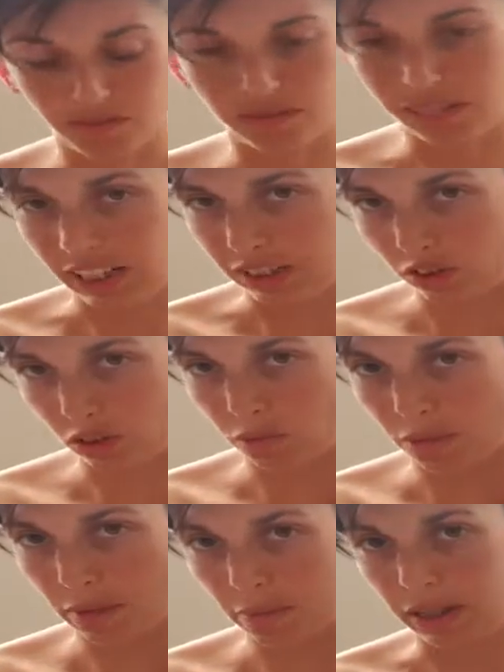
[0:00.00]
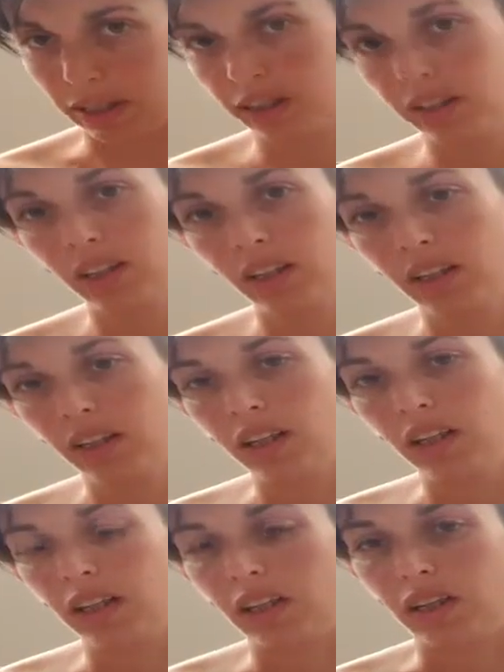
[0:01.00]
vest or backpack
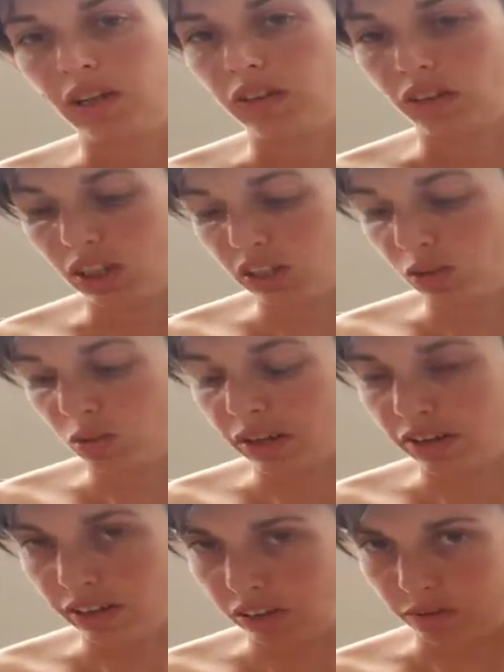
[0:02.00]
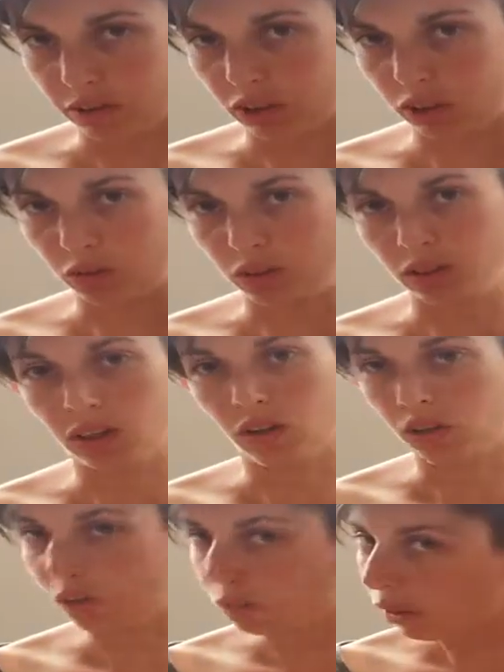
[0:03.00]
and not actually wear it on my shoulder
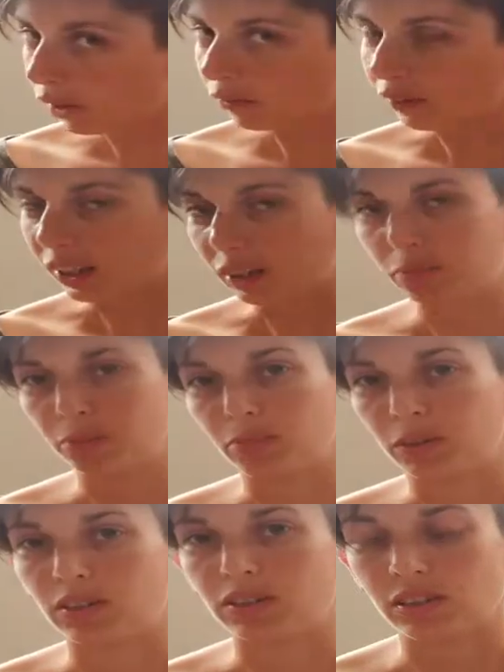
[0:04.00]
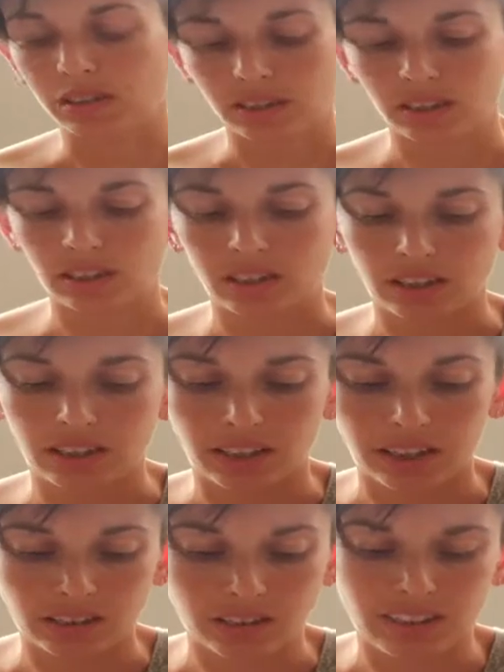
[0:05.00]
or back of my head, because
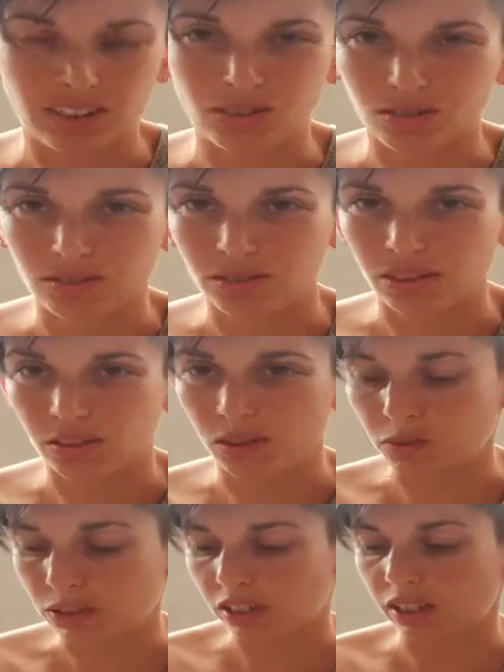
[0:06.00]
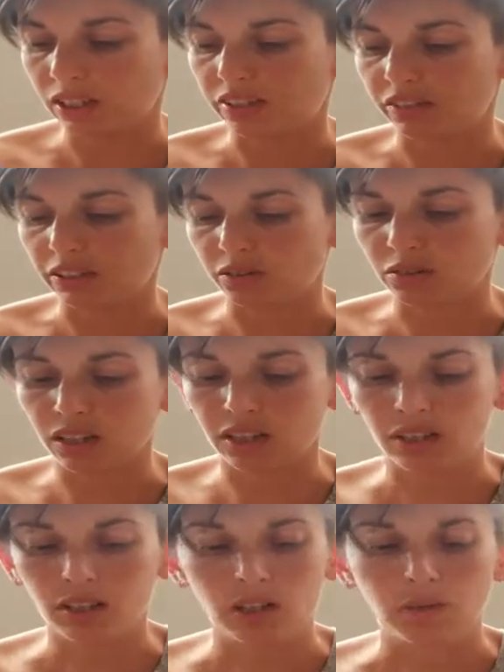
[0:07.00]
it does annoy me slightly if I do that.
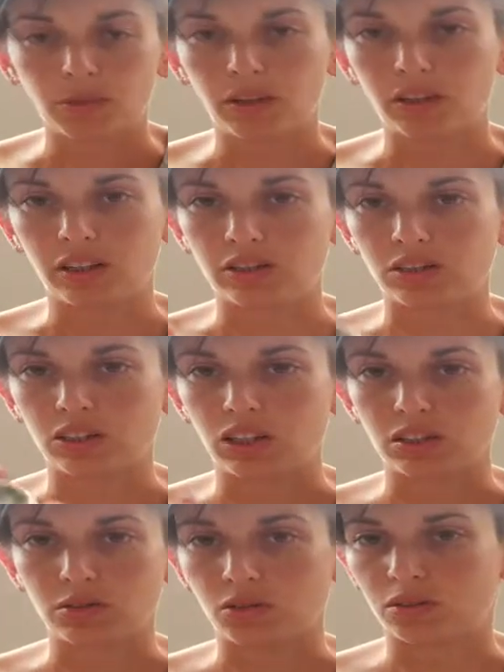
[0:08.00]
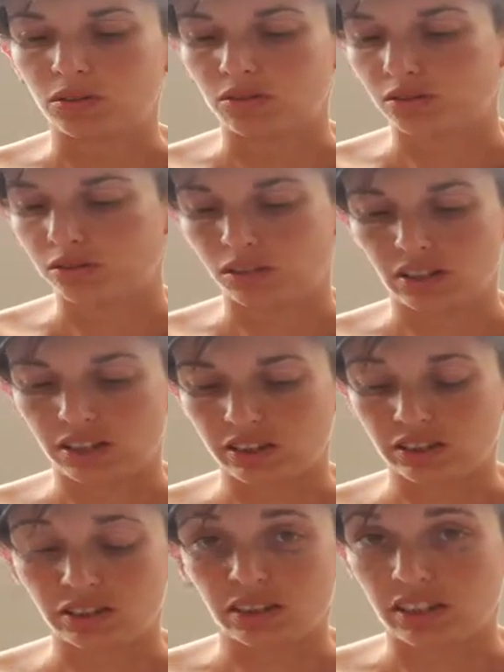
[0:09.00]
But as a chest one,
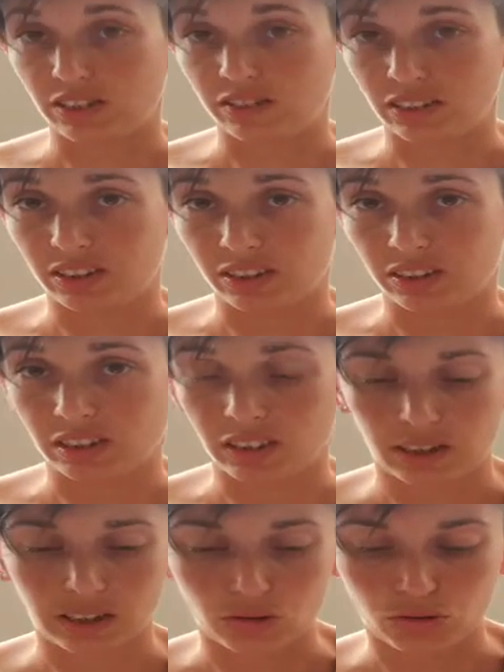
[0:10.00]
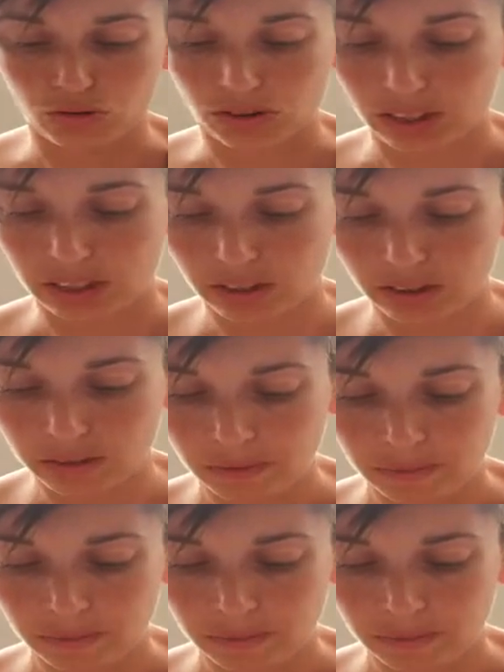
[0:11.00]
it's fantastic. It's really good.